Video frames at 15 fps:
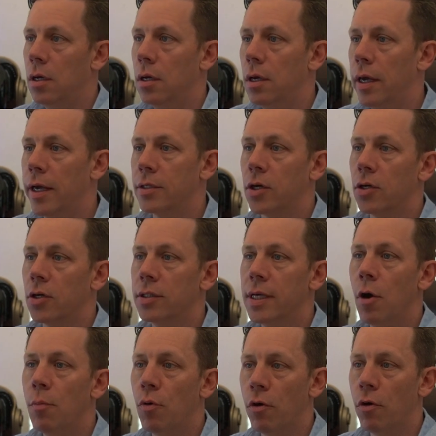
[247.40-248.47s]
as our
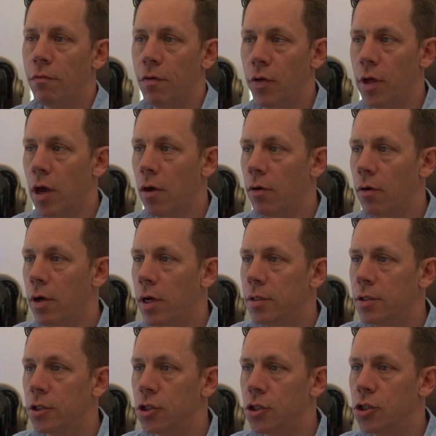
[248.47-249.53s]
demo portfolio
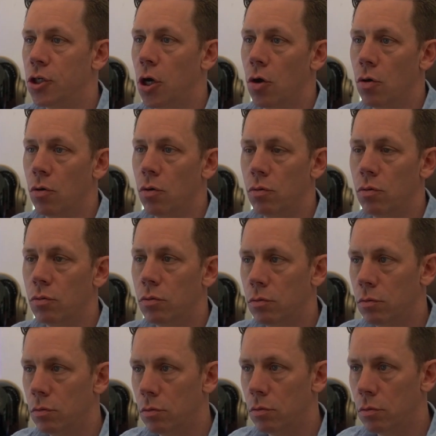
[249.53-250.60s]
to show
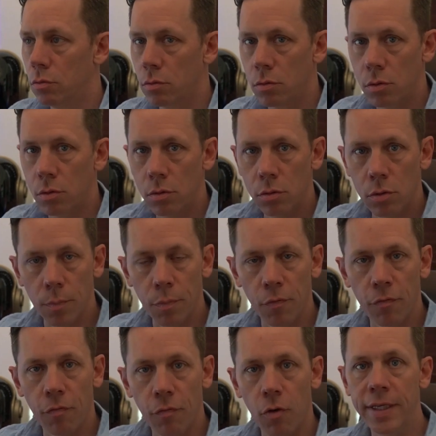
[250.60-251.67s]
the
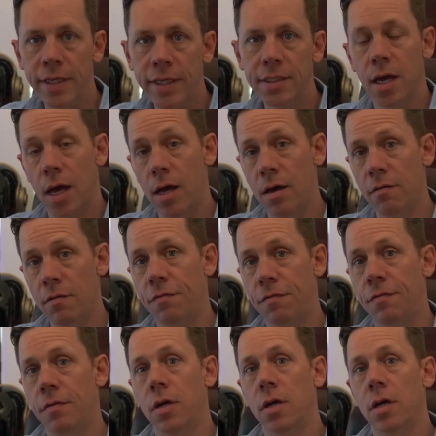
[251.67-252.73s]
performance
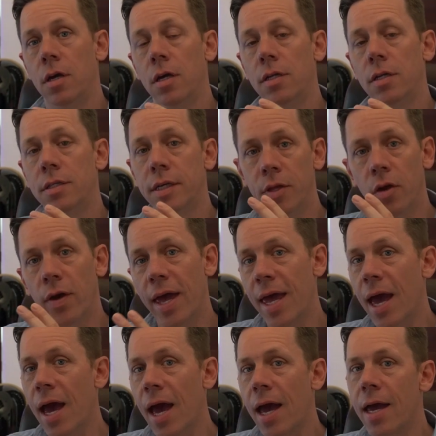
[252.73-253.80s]
of Tiblio
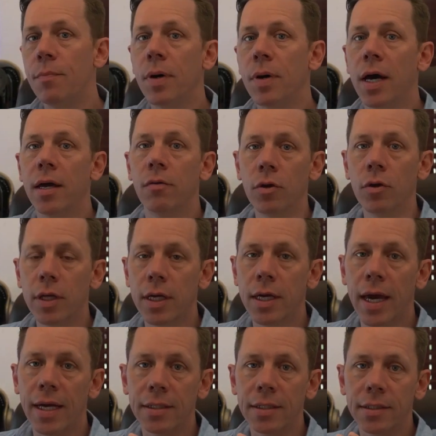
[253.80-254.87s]
AI, but really
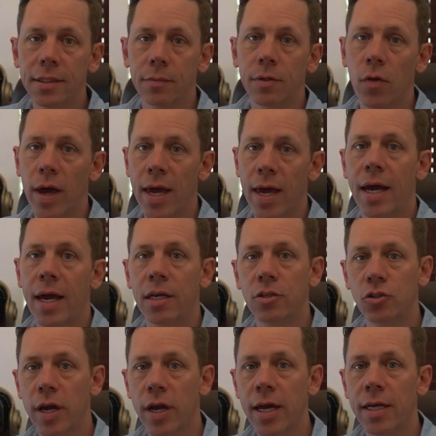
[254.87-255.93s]
as Tiblio AI
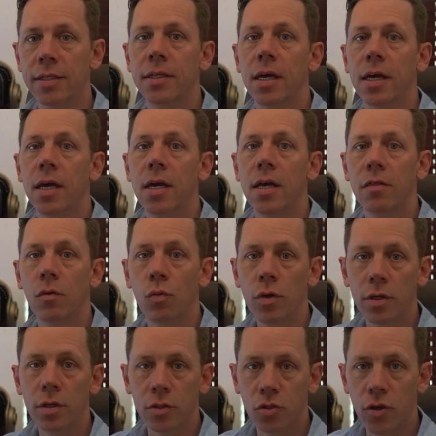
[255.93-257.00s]
trades the
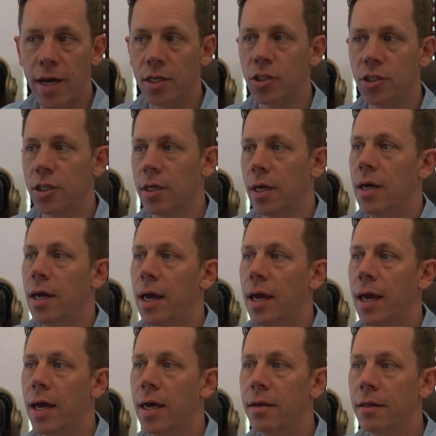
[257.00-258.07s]
wheel strategy
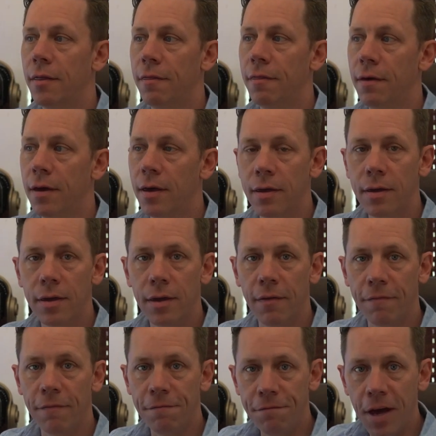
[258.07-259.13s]
and the
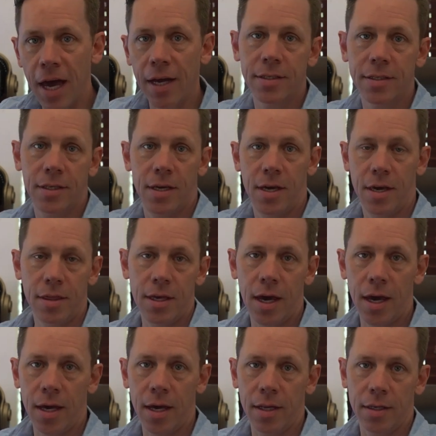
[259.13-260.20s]
effect
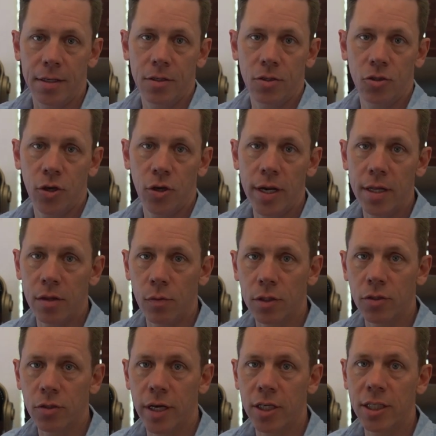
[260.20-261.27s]
that trading the wheel
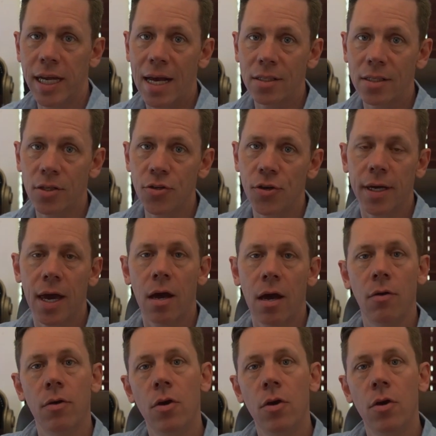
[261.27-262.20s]
strategy has on your account